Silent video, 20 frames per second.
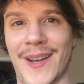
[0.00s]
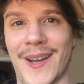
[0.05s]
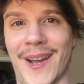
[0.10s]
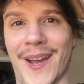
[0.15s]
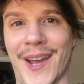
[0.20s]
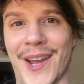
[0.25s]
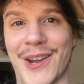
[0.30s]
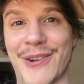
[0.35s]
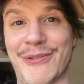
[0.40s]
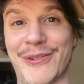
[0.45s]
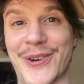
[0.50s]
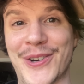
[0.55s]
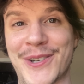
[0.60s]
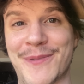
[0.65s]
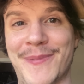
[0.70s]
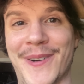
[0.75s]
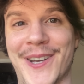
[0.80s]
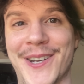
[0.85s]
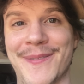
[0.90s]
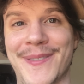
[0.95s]
Hey
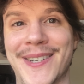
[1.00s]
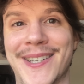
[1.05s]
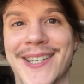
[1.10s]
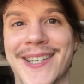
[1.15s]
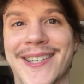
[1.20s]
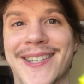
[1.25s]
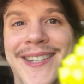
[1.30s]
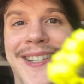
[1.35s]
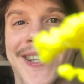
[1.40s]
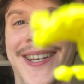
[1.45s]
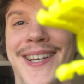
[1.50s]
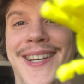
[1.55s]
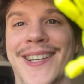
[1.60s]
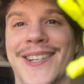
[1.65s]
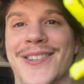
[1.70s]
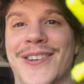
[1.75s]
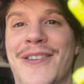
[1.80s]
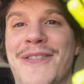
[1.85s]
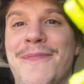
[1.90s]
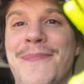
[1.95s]
folks, Barnaby Dixon here.
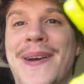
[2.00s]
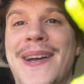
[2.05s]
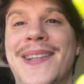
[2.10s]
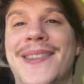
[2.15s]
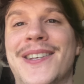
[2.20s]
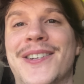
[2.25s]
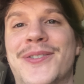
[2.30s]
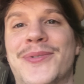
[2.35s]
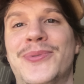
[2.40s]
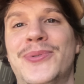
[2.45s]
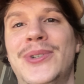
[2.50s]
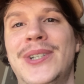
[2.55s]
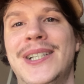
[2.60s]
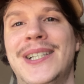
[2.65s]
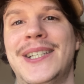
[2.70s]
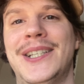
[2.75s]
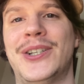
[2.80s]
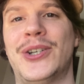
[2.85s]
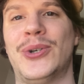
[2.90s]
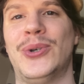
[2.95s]
So I've made this
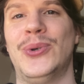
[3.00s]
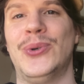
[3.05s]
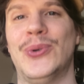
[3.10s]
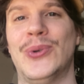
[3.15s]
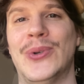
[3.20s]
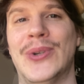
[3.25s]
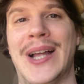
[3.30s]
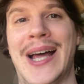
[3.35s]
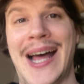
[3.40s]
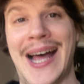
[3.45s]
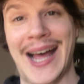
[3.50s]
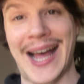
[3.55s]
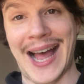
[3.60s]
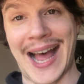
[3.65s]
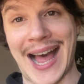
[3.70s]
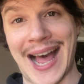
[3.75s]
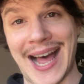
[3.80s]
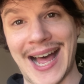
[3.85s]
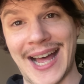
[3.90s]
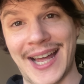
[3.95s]
really cool
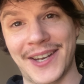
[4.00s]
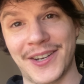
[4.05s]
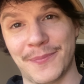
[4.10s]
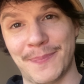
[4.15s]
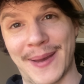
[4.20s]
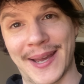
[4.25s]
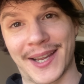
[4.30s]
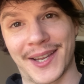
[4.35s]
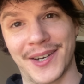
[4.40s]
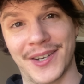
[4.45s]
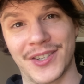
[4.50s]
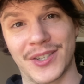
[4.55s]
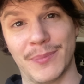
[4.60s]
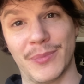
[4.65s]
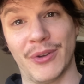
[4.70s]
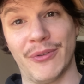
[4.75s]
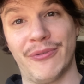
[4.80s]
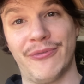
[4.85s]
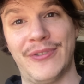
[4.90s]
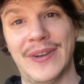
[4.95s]
hand
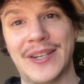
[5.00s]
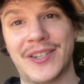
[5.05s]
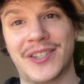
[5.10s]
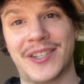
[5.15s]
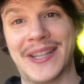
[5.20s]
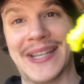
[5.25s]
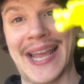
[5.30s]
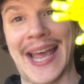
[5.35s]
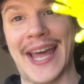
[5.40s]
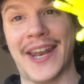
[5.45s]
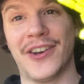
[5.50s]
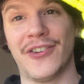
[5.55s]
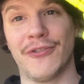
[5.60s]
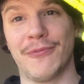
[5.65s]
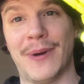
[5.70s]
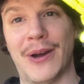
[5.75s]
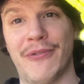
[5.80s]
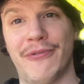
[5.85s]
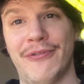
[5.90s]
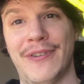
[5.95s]
mechanism that fits to the end
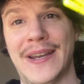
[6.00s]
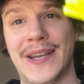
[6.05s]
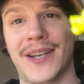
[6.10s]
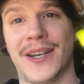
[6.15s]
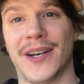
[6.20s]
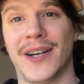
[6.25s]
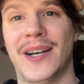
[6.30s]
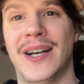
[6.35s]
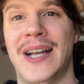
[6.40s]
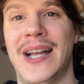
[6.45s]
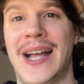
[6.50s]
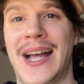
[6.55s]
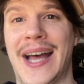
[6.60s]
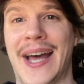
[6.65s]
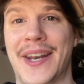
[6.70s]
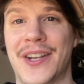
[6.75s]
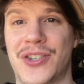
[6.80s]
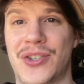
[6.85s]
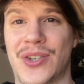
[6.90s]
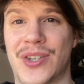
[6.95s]
of my finger,
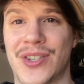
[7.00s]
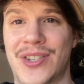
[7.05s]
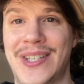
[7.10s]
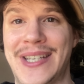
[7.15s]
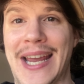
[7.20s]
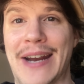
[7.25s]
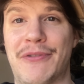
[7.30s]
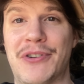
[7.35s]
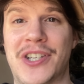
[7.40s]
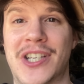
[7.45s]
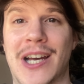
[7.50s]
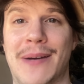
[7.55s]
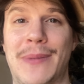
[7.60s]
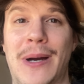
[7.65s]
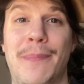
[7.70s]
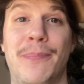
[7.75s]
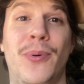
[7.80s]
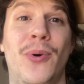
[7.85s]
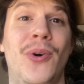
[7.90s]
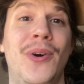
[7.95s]
and as you can see, every time
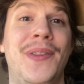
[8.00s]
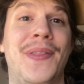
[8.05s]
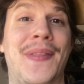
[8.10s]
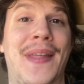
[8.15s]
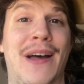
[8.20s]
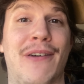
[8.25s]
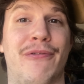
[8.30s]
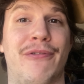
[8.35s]
I point that